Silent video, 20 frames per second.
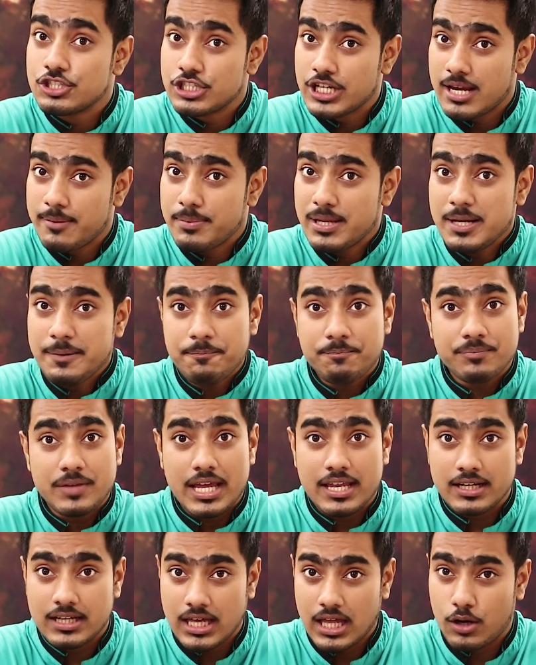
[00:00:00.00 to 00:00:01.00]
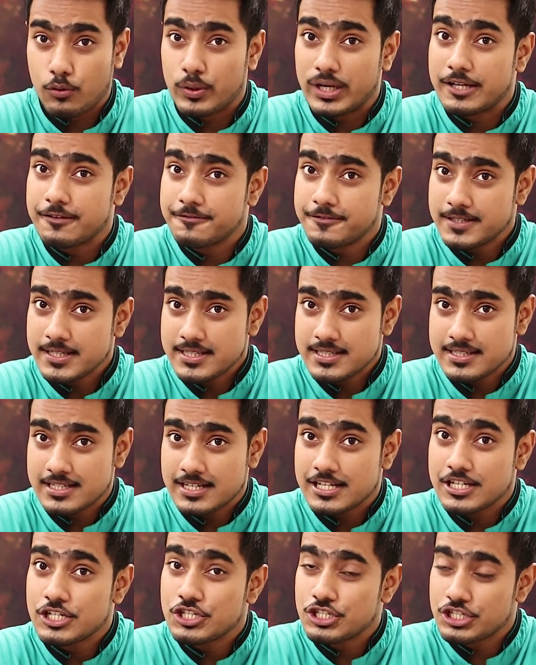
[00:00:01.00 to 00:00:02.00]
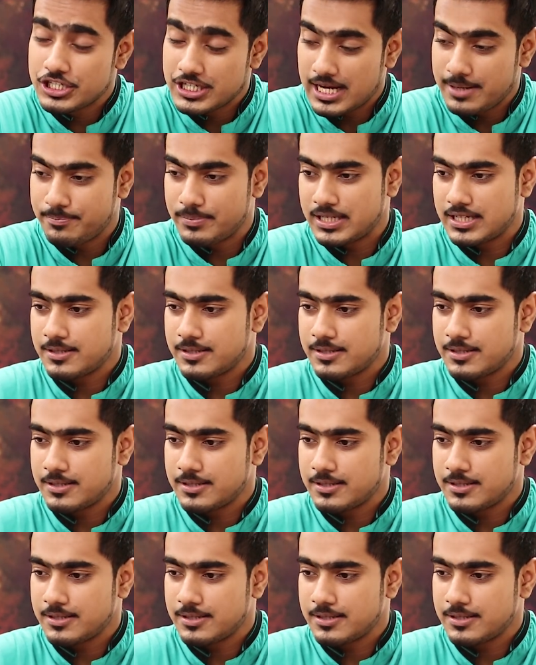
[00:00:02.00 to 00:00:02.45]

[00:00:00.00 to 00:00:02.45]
shaping and coloring. First, shape